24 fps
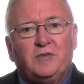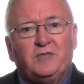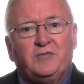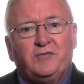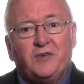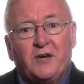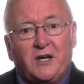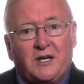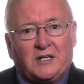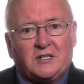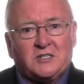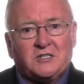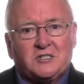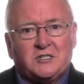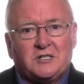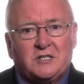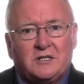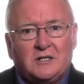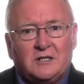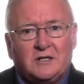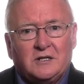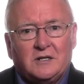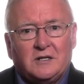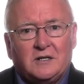be fixed.
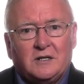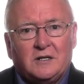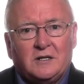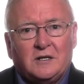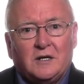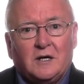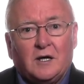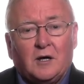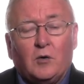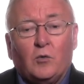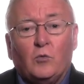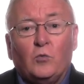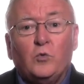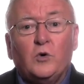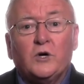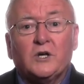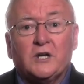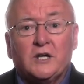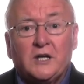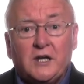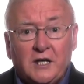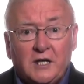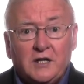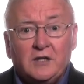
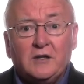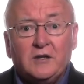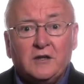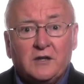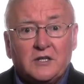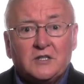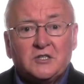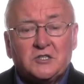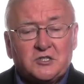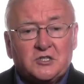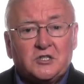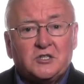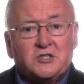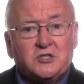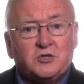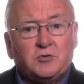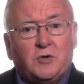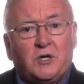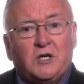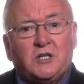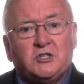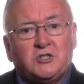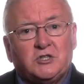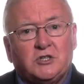We're in this
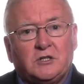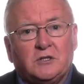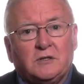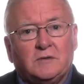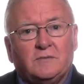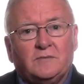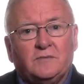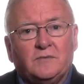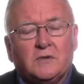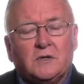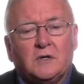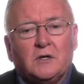situation.